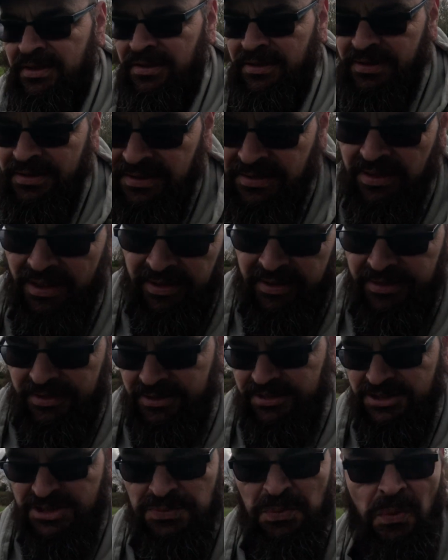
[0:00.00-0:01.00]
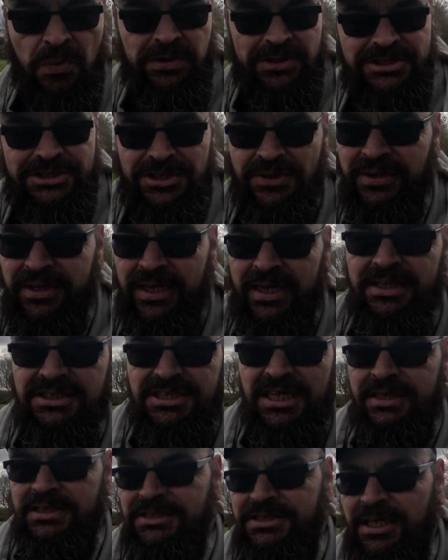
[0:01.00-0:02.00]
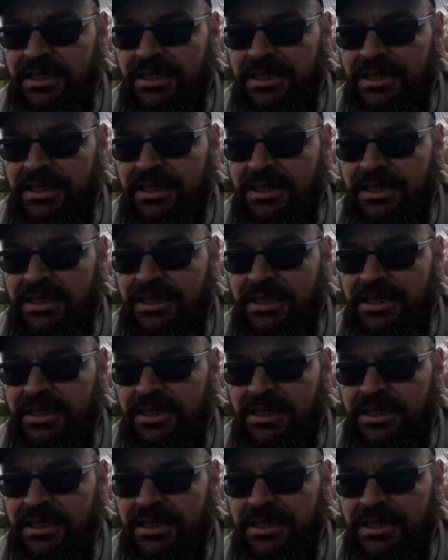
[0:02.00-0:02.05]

There's a warning sign there saying it's